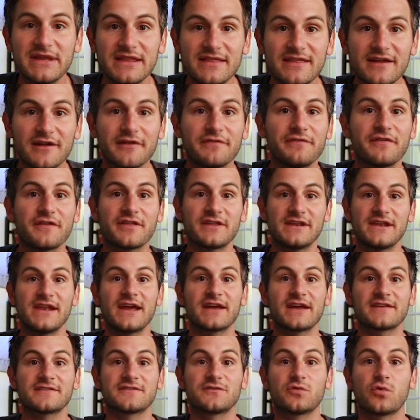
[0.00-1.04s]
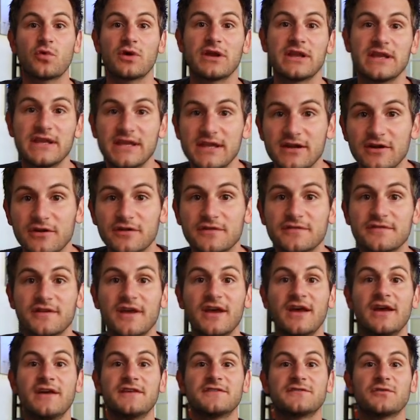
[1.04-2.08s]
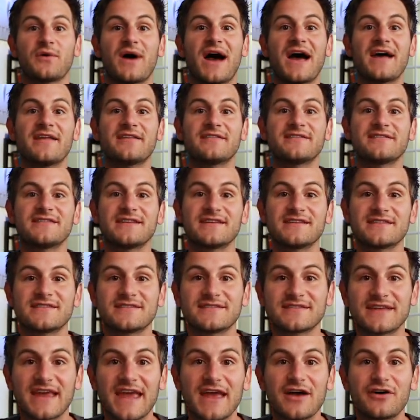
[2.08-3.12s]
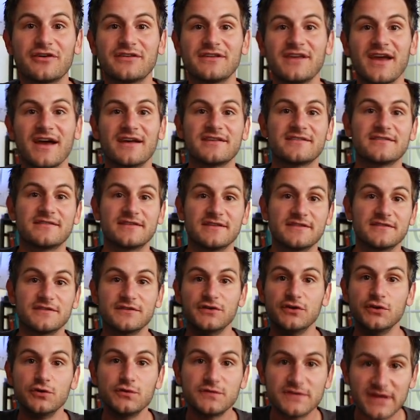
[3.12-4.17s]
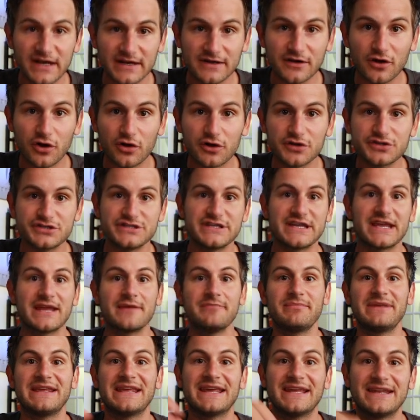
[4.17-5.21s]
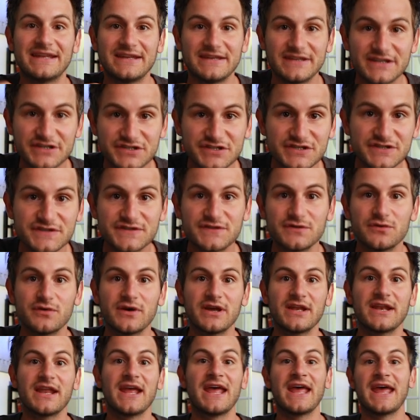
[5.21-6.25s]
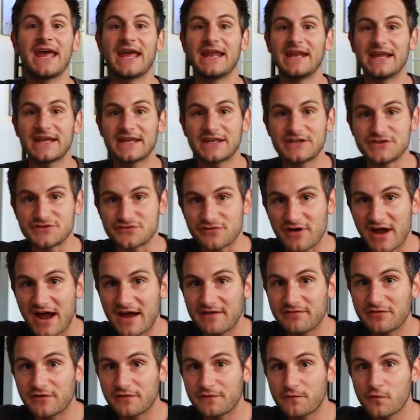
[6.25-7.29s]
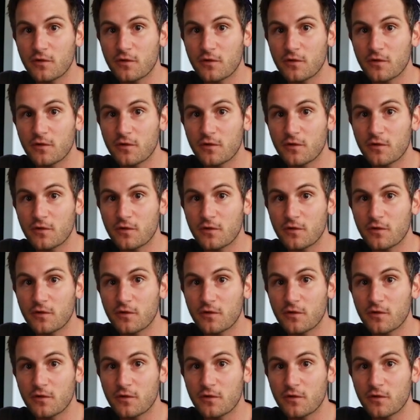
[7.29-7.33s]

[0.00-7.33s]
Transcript: be there for the next 20 years. So as things scale, yes, this new technology can be in addition to it, and it can drive the